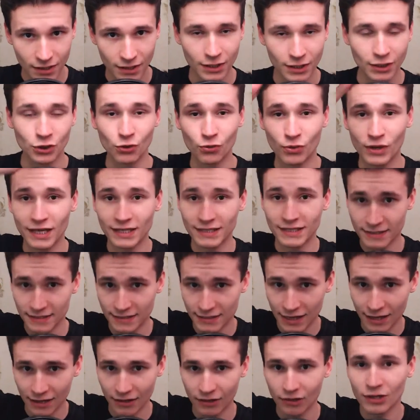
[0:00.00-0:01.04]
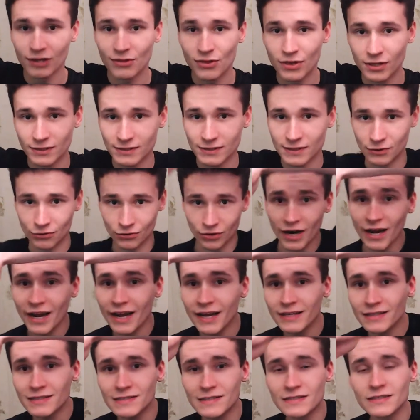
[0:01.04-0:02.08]
You can sell these
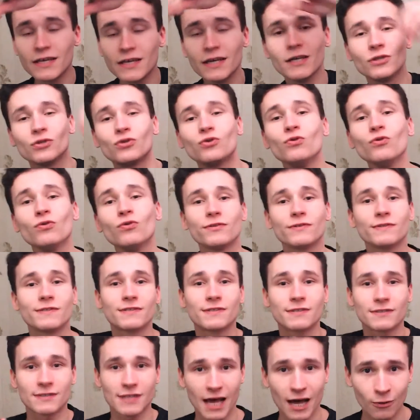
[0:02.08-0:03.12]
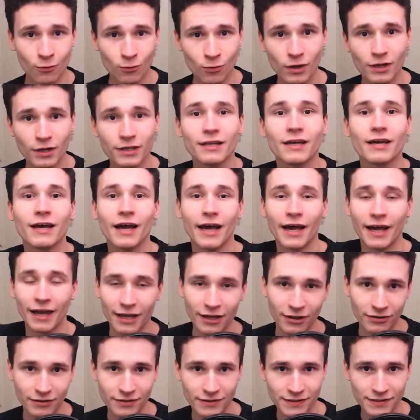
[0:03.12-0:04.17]
rights to someone
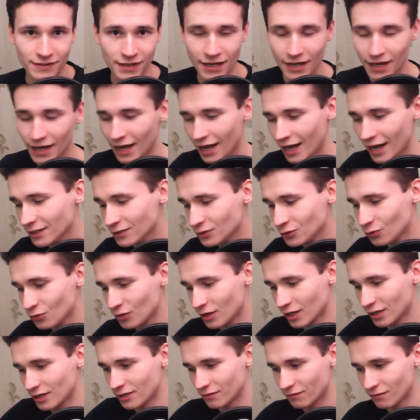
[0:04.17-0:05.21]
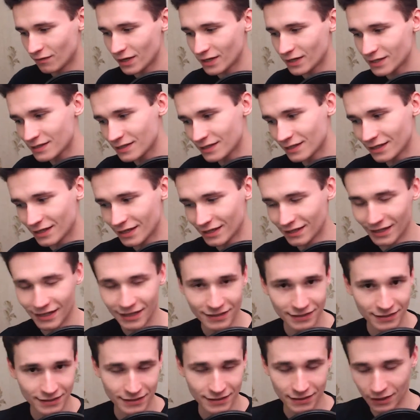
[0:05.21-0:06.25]
else and you can invest in
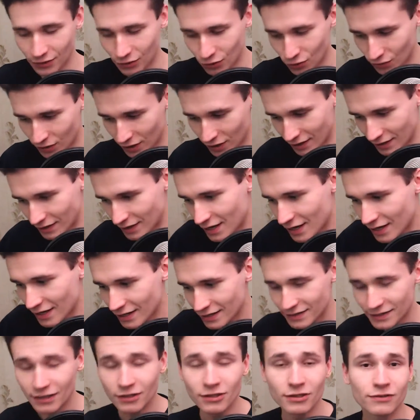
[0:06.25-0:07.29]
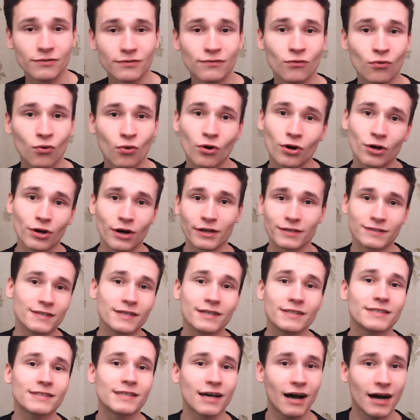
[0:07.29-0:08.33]
it you can sell it for
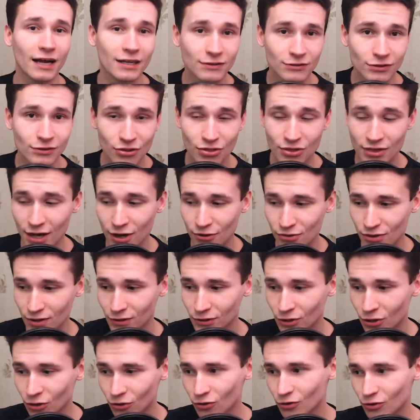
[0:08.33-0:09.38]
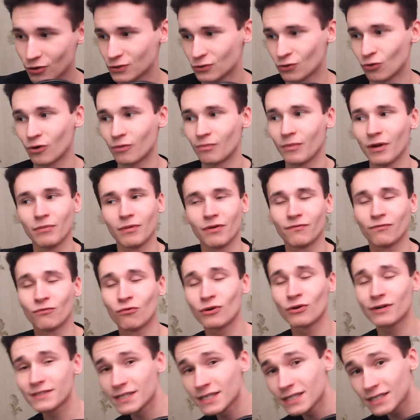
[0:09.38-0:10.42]
$600000 or maybe for
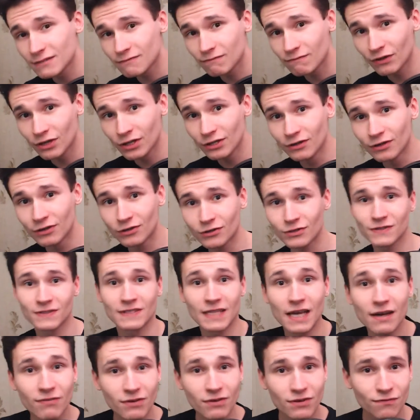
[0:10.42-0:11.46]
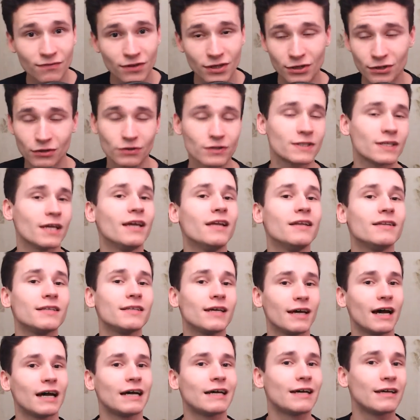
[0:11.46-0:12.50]
six figures seven figures and
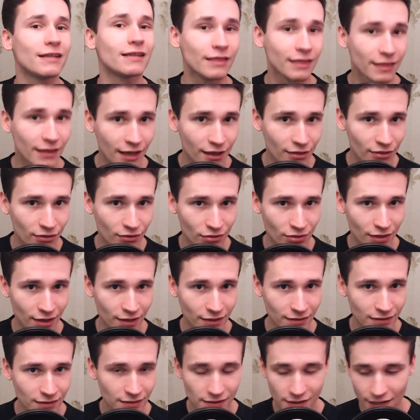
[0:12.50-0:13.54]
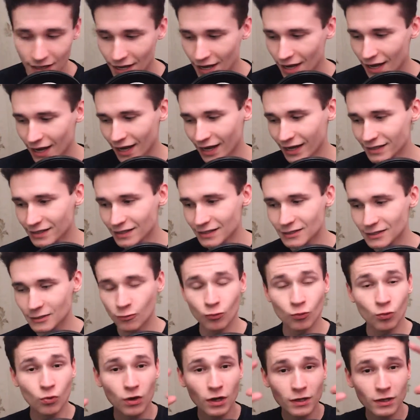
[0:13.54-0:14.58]
another things it is
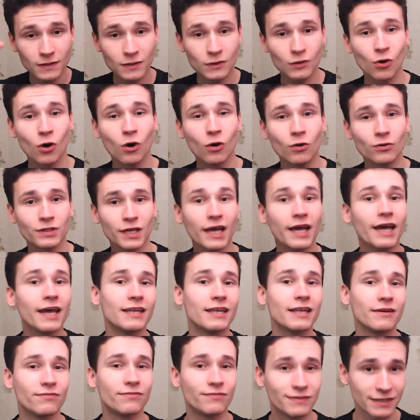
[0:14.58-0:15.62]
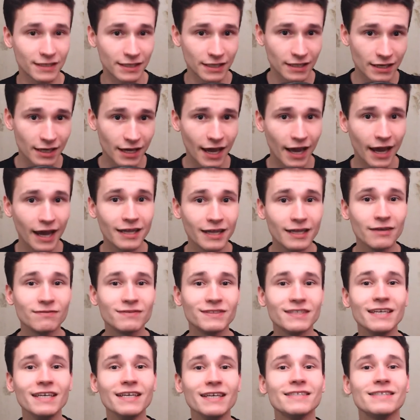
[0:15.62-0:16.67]
what called nft
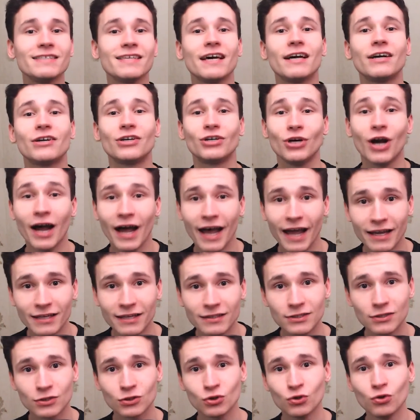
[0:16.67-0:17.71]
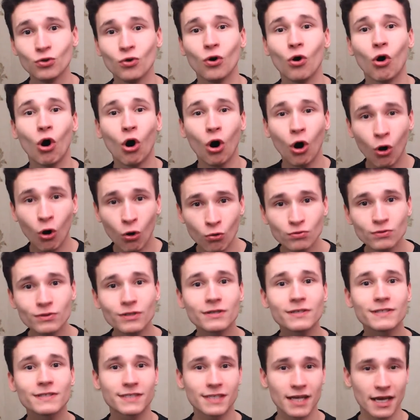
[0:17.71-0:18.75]
nft is a right to own
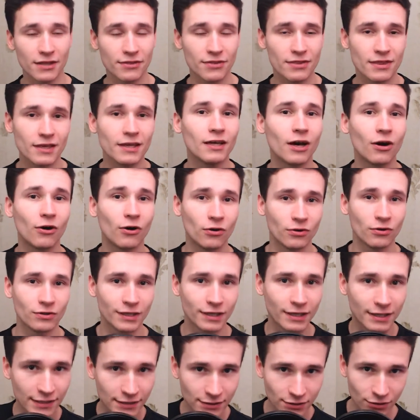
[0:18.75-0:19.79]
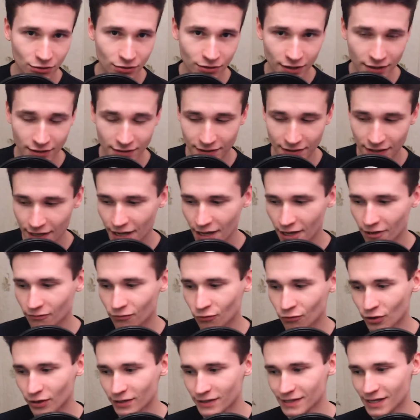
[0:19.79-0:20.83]
something on internet
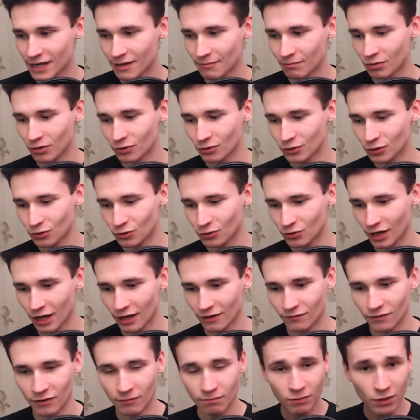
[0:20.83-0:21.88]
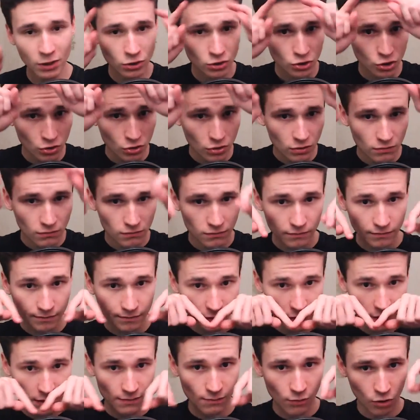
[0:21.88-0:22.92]
for example you have a picture
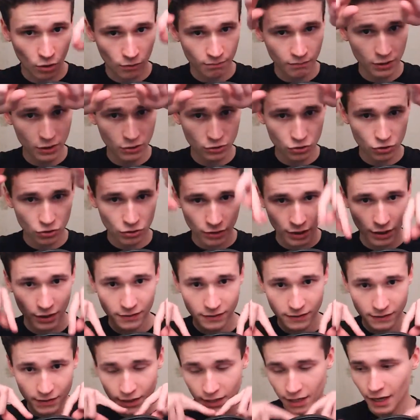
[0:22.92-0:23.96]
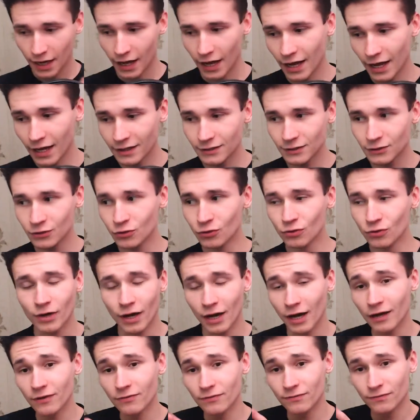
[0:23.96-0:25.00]
small picture, yes, and you
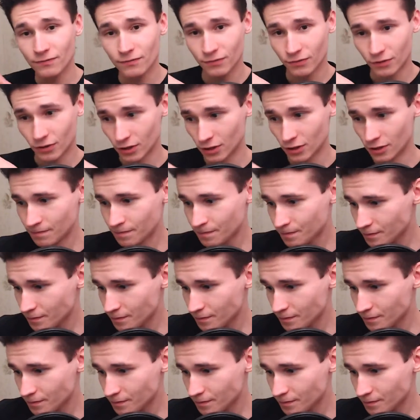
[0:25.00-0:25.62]
have uh,